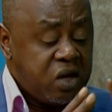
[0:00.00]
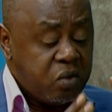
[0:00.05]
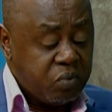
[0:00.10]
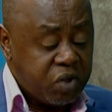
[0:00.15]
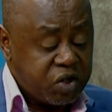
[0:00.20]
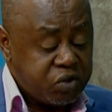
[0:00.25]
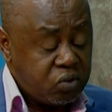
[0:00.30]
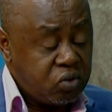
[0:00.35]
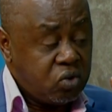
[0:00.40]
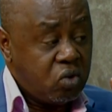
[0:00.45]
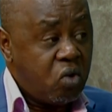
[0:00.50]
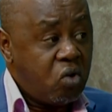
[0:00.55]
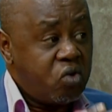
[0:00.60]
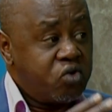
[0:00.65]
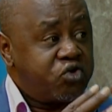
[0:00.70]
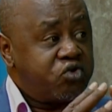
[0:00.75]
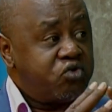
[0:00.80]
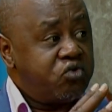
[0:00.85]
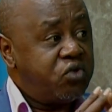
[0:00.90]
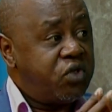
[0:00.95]
But we'll go
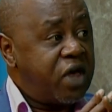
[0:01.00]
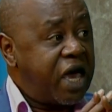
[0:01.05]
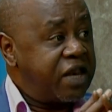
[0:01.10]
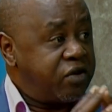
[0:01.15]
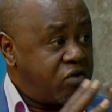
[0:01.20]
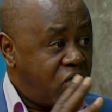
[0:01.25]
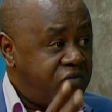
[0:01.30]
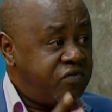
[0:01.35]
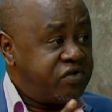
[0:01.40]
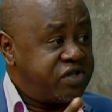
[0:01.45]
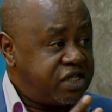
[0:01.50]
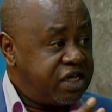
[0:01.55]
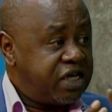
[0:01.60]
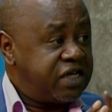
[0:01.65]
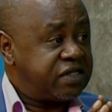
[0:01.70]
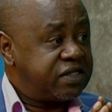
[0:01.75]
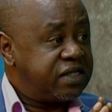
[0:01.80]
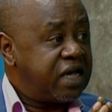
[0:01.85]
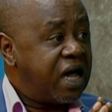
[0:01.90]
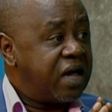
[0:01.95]
through that, obviously,
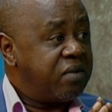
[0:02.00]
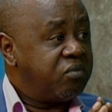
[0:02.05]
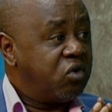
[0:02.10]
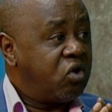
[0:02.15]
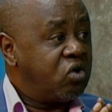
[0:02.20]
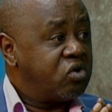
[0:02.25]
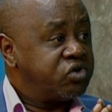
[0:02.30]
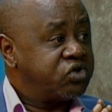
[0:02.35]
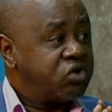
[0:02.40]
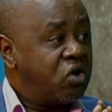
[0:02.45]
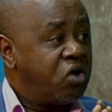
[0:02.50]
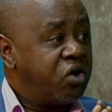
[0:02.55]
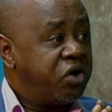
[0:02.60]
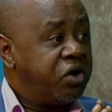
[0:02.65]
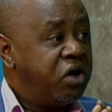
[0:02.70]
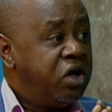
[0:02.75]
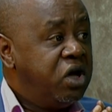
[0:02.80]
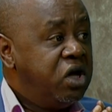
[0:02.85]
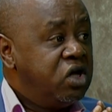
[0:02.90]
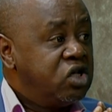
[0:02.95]
as time goes on.